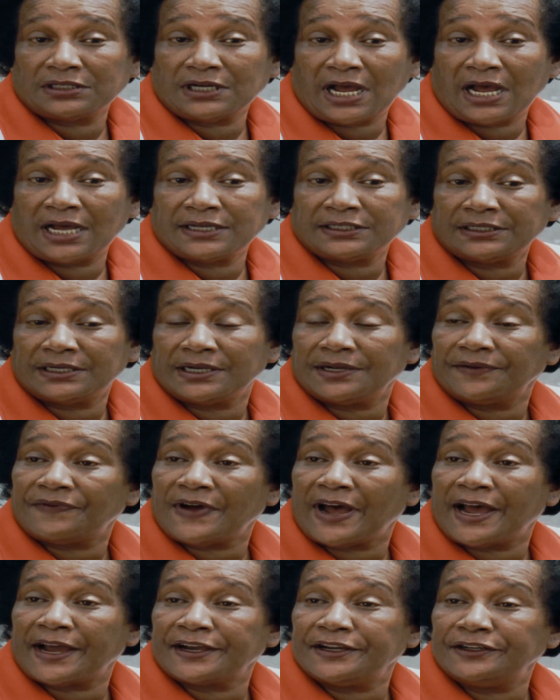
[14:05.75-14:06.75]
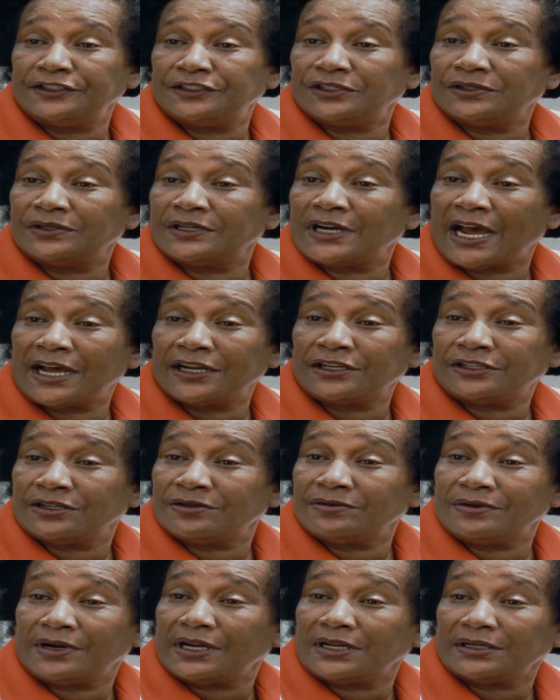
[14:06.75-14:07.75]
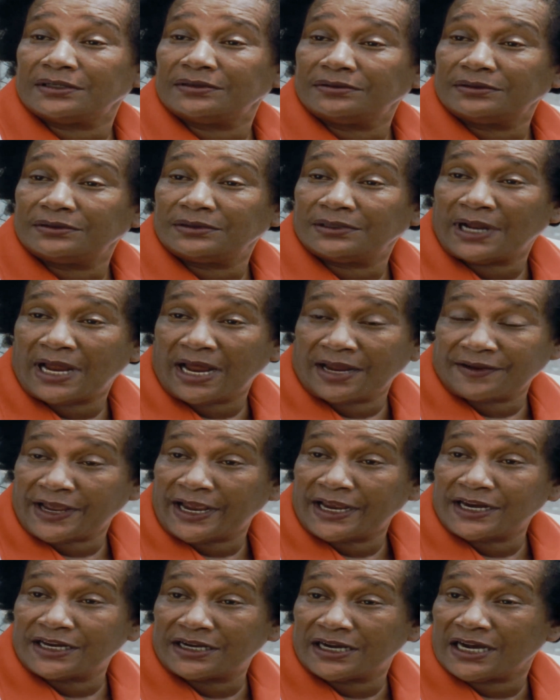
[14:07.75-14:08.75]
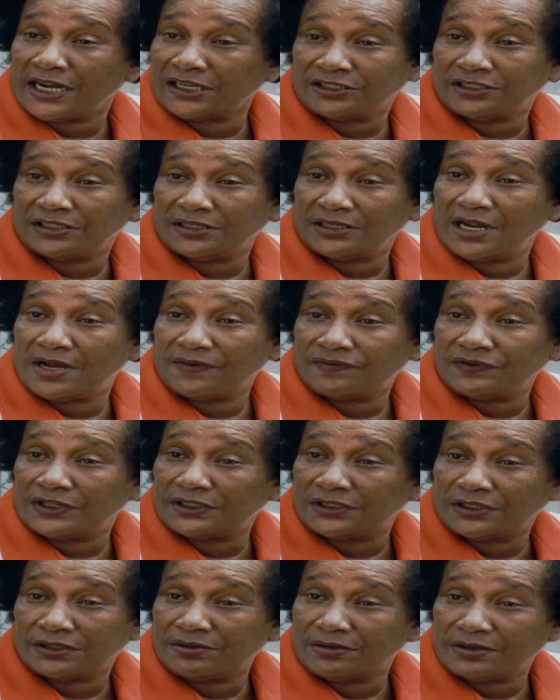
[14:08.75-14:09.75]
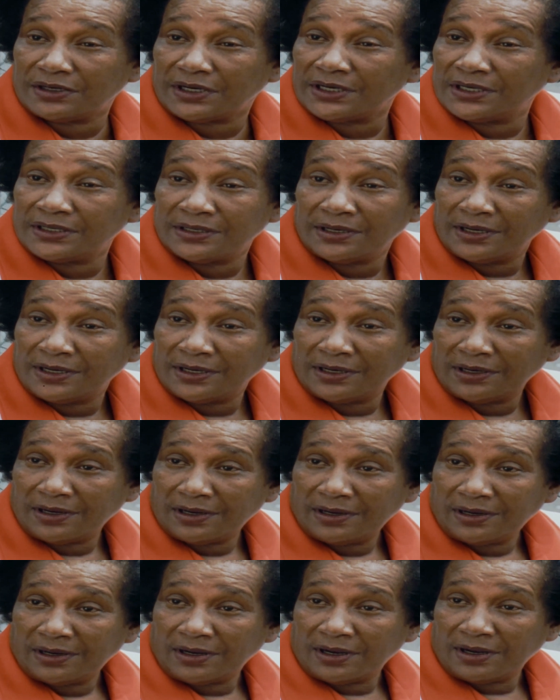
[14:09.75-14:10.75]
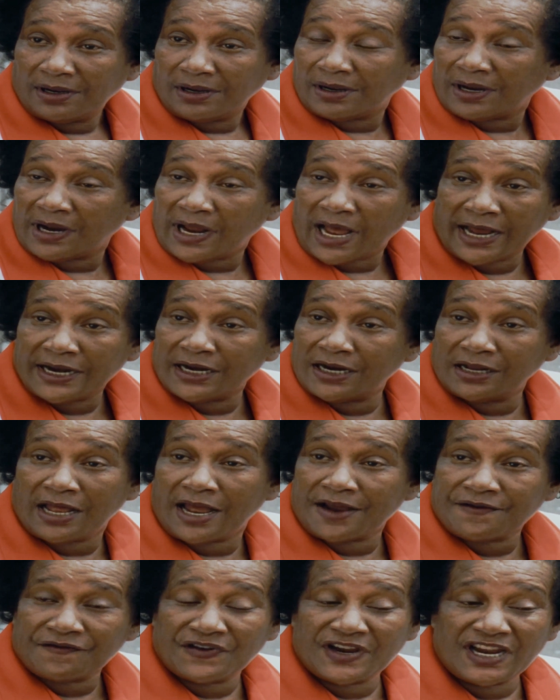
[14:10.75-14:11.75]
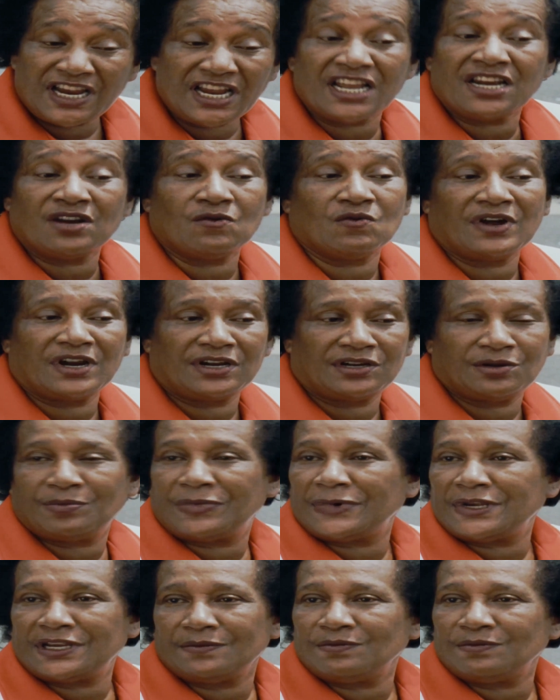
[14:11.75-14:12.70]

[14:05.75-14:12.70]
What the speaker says: I said if I can do it, I'd do it. I had guts enough to do it. I didn't like for anyone to beat